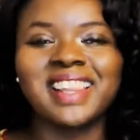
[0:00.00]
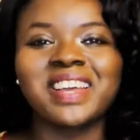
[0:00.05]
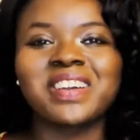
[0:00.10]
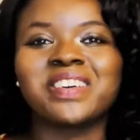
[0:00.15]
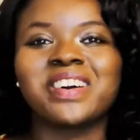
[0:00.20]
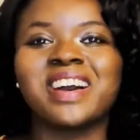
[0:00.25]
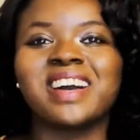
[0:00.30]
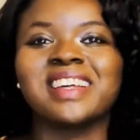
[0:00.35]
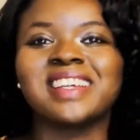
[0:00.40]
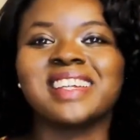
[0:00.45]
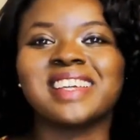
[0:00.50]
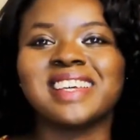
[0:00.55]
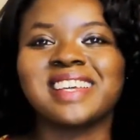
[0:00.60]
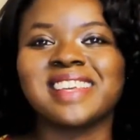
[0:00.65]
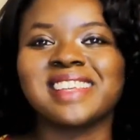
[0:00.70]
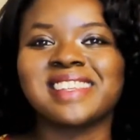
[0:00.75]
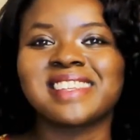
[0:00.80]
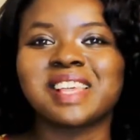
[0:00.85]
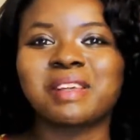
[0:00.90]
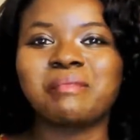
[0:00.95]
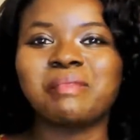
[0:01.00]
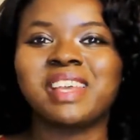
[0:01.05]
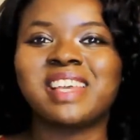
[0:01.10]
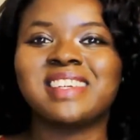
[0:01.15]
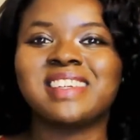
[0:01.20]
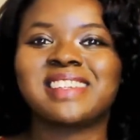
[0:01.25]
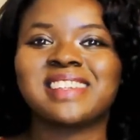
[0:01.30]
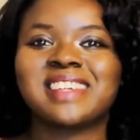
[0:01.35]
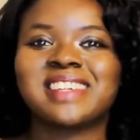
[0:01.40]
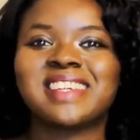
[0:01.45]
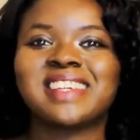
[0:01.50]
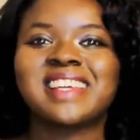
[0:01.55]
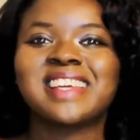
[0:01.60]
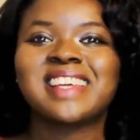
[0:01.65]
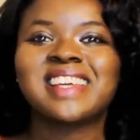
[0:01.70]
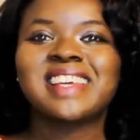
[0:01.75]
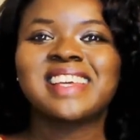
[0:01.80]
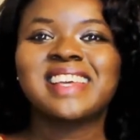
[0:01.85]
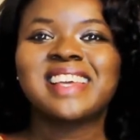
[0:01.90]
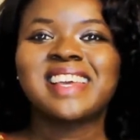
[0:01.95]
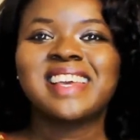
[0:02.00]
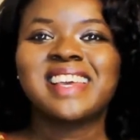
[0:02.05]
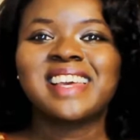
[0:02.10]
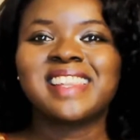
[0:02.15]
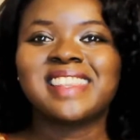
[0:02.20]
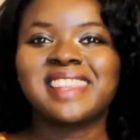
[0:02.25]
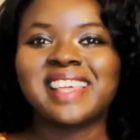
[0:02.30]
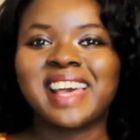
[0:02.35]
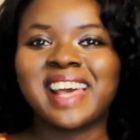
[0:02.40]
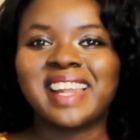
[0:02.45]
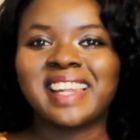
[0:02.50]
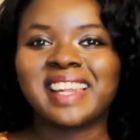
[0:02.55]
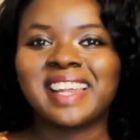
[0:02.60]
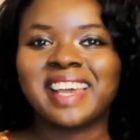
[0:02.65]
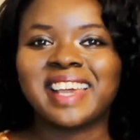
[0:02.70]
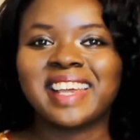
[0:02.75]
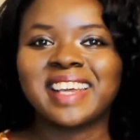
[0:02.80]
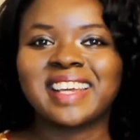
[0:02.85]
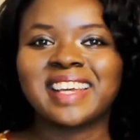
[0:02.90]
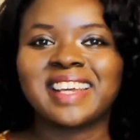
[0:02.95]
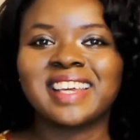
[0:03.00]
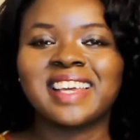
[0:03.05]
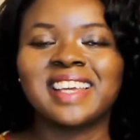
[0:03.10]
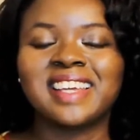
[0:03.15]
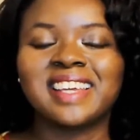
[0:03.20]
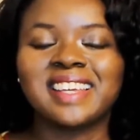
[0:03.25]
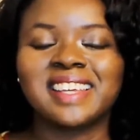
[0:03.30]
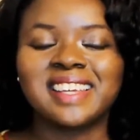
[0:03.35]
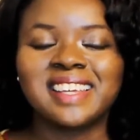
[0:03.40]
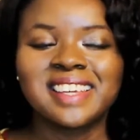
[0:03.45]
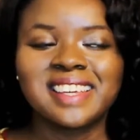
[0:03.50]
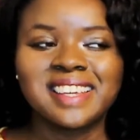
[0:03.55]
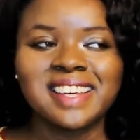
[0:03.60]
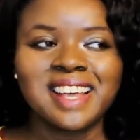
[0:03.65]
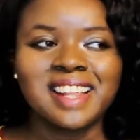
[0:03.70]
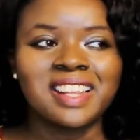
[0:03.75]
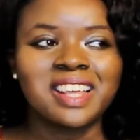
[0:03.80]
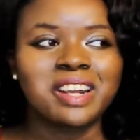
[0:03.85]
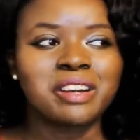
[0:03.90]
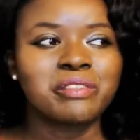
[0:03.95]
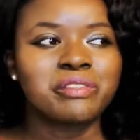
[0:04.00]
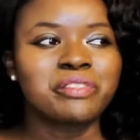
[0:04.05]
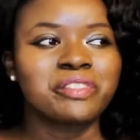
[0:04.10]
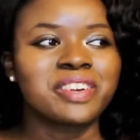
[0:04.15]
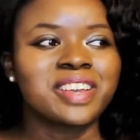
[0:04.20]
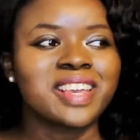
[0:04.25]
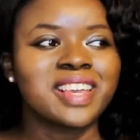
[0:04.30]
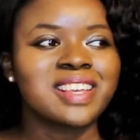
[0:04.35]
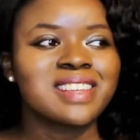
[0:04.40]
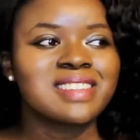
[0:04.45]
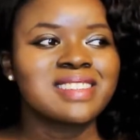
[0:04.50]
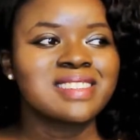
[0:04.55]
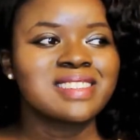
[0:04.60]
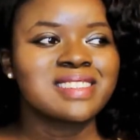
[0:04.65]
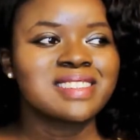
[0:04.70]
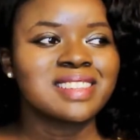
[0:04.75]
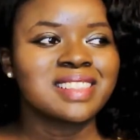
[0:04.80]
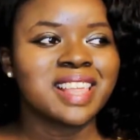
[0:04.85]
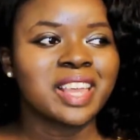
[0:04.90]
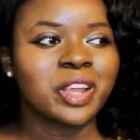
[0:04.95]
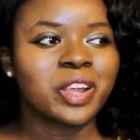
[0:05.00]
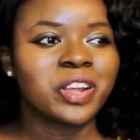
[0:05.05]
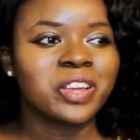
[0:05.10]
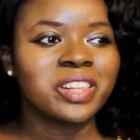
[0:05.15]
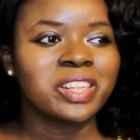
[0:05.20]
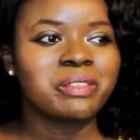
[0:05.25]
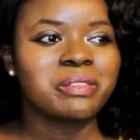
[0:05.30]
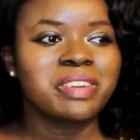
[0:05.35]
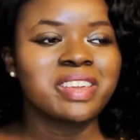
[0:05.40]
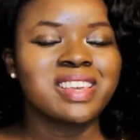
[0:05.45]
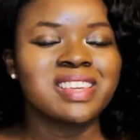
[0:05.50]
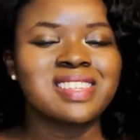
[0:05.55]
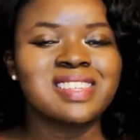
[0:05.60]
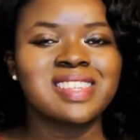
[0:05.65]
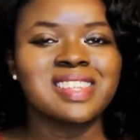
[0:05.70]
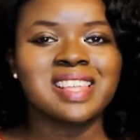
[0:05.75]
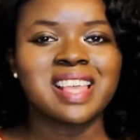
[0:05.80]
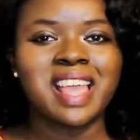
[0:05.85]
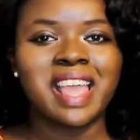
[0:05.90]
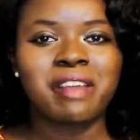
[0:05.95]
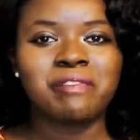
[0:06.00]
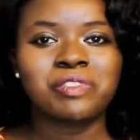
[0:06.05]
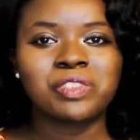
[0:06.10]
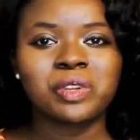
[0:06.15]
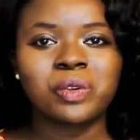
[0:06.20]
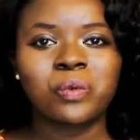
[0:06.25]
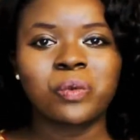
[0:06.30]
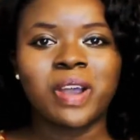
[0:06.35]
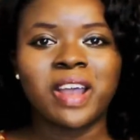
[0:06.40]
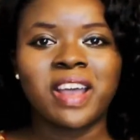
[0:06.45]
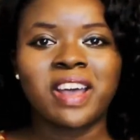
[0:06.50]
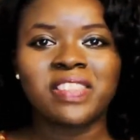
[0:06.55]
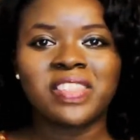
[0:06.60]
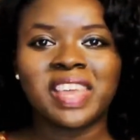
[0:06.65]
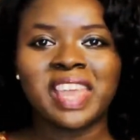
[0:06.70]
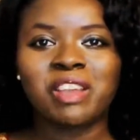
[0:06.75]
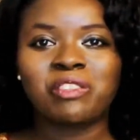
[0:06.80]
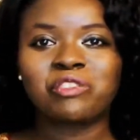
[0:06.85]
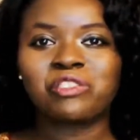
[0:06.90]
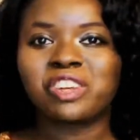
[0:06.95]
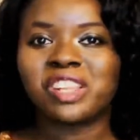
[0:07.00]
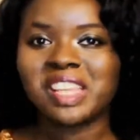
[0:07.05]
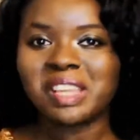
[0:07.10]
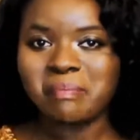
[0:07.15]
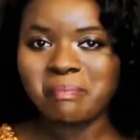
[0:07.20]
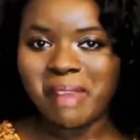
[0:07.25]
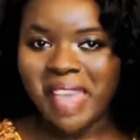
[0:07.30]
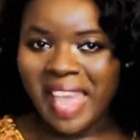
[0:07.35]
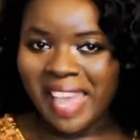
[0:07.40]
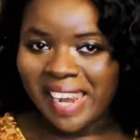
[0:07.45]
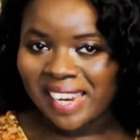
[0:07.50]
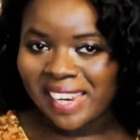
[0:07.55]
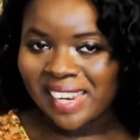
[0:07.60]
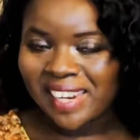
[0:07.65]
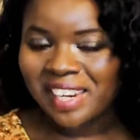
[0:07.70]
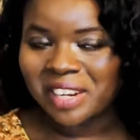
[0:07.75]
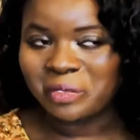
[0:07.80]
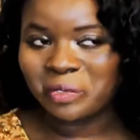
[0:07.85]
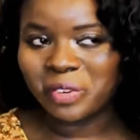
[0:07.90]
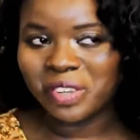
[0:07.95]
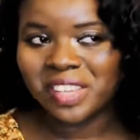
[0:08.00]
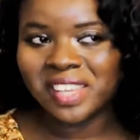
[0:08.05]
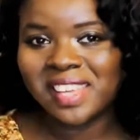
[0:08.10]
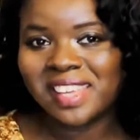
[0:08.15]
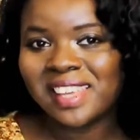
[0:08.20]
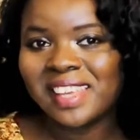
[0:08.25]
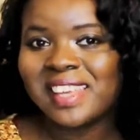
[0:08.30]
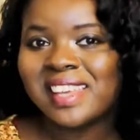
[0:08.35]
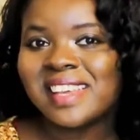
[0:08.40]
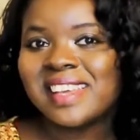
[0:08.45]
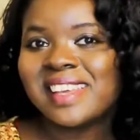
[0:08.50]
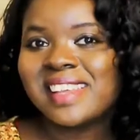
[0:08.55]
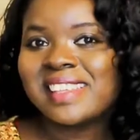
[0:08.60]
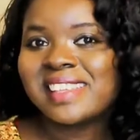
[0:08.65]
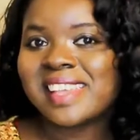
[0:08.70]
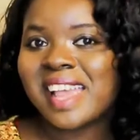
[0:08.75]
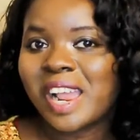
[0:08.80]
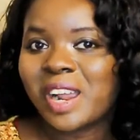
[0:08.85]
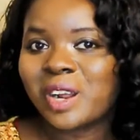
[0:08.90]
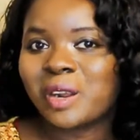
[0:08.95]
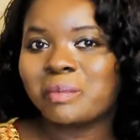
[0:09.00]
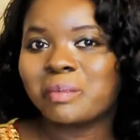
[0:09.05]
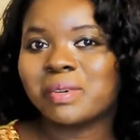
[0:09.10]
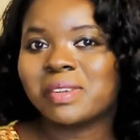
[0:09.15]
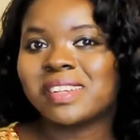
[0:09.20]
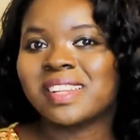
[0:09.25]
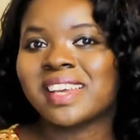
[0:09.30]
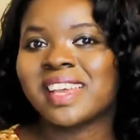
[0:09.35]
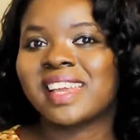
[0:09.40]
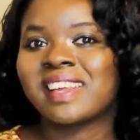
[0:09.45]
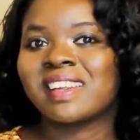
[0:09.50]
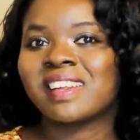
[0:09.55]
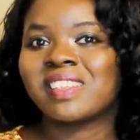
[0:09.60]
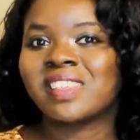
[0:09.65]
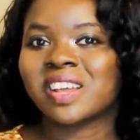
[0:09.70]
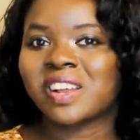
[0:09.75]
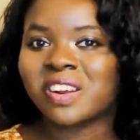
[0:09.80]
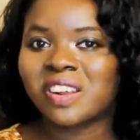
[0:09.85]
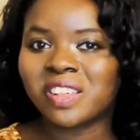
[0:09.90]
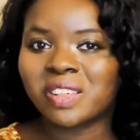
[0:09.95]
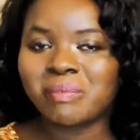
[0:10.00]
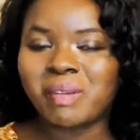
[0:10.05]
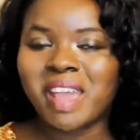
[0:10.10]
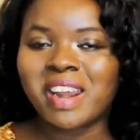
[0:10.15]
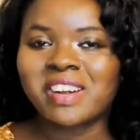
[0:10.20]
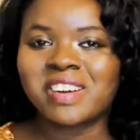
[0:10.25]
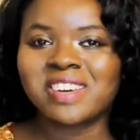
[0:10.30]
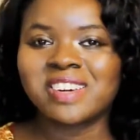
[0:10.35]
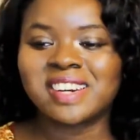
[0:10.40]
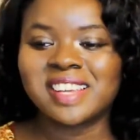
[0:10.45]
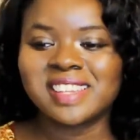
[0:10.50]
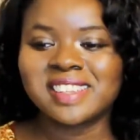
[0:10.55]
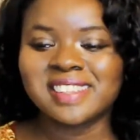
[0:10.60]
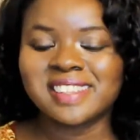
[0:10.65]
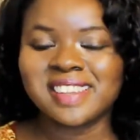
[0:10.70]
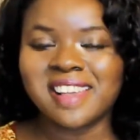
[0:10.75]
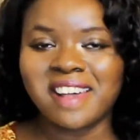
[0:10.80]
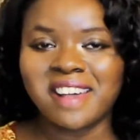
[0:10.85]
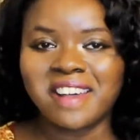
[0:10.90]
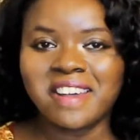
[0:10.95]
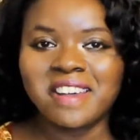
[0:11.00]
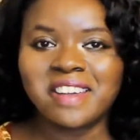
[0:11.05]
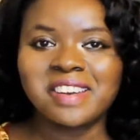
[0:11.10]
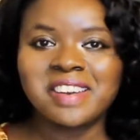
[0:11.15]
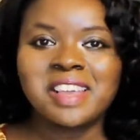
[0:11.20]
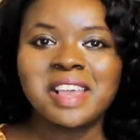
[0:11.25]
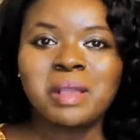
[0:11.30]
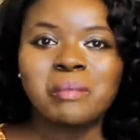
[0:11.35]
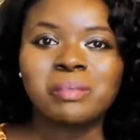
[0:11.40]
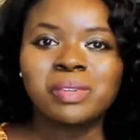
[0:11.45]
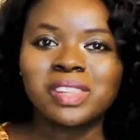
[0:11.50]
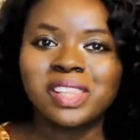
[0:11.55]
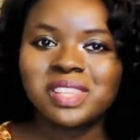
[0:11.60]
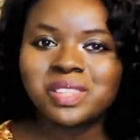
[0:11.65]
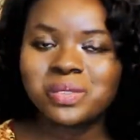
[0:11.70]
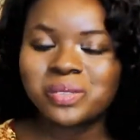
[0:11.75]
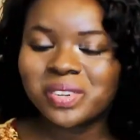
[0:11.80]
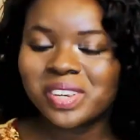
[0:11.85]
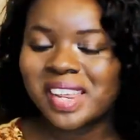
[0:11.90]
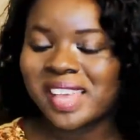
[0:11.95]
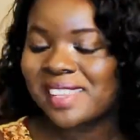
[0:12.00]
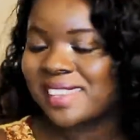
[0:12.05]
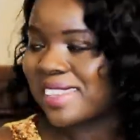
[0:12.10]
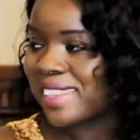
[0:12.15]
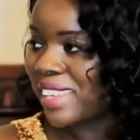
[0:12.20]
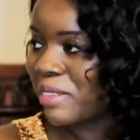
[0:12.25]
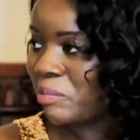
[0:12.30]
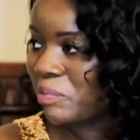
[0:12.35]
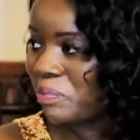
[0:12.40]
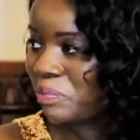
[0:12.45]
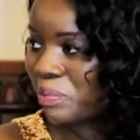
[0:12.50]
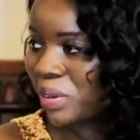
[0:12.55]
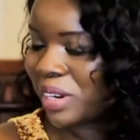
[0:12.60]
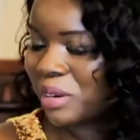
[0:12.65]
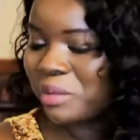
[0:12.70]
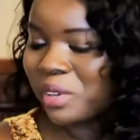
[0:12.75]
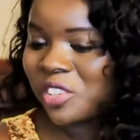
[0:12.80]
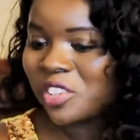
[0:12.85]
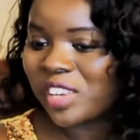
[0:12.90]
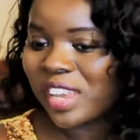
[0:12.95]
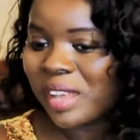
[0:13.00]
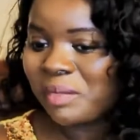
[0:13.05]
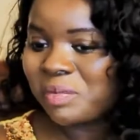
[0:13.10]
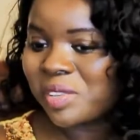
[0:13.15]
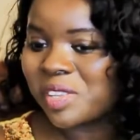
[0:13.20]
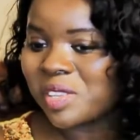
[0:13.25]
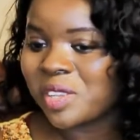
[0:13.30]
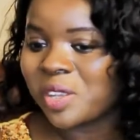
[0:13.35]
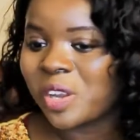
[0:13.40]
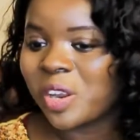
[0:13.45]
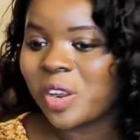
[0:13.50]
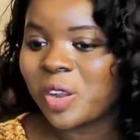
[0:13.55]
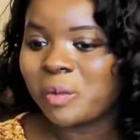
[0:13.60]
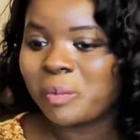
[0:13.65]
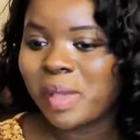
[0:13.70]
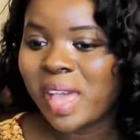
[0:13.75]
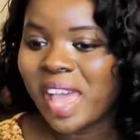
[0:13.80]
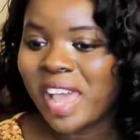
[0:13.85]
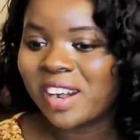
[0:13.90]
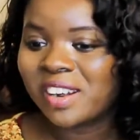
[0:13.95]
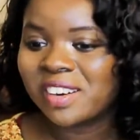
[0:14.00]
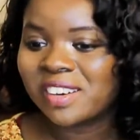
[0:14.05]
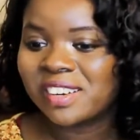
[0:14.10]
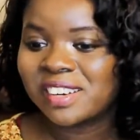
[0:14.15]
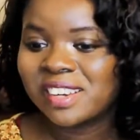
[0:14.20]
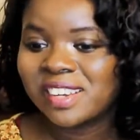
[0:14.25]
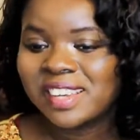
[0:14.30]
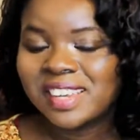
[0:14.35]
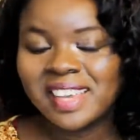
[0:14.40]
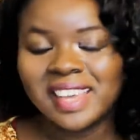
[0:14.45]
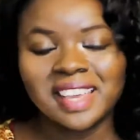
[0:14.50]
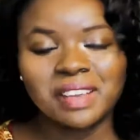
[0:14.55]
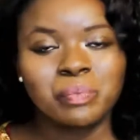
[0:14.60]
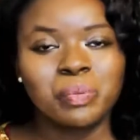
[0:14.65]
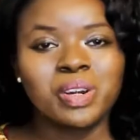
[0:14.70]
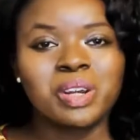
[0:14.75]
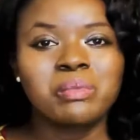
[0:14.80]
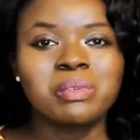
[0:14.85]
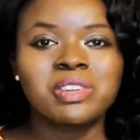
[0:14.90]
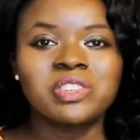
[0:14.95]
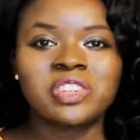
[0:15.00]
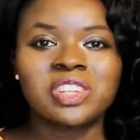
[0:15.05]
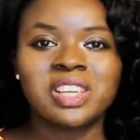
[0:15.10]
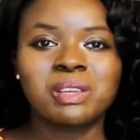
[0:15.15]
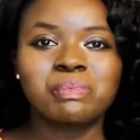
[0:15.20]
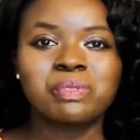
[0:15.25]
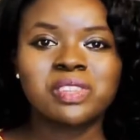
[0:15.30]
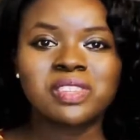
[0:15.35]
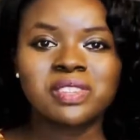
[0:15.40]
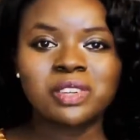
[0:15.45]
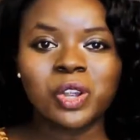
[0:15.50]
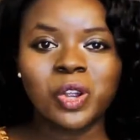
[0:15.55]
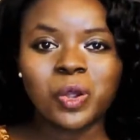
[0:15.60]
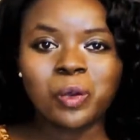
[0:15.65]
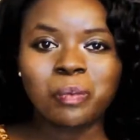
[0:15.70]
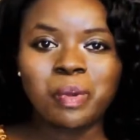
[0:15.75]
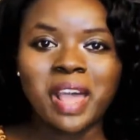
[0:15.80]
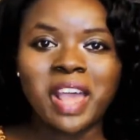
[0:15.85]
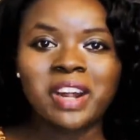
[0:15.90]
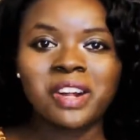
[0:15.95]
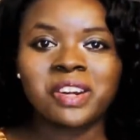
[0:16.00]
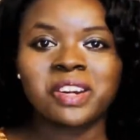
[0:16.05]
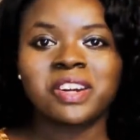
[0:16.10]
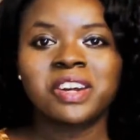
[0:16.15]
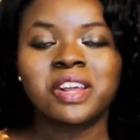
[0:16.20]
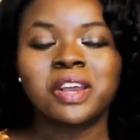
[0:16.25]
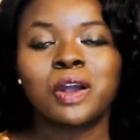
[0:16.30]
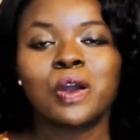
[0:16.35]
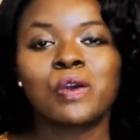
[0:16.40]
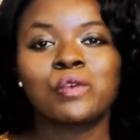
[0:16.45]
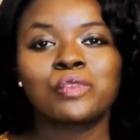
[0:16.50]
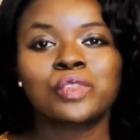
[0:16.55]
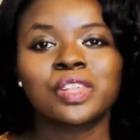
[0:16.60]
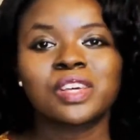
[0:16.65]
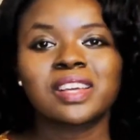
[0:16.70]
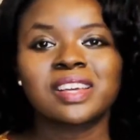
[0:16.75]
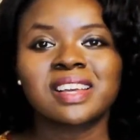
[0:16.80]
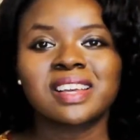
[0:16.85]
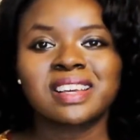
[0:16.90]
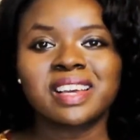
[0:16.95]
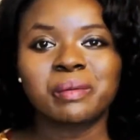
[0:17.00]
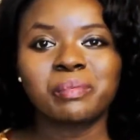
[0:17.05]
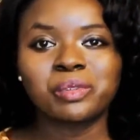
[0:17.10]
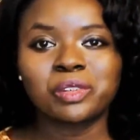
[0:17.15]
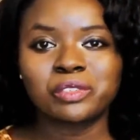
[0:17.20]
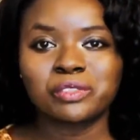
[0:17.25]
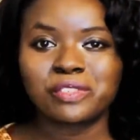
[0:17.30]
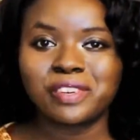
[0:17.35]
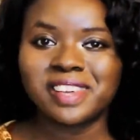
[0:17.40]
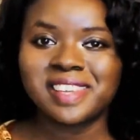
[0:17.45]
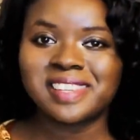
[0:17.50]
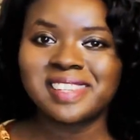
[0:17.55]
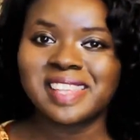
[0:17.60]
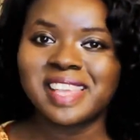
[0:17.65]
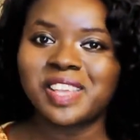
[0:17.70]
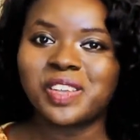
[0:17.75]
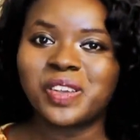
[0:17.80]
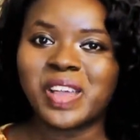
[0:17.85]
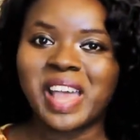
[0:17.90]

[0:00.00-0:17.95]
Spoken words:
quality is amazing. And that a lot of wigs, like curly wigs, after a while they get really matted and really terrible looking, and the curl pattern is gone. But this one has pretty much kept its curl pattern. It pretty much keeps its curl pattern over the couple of weeks that you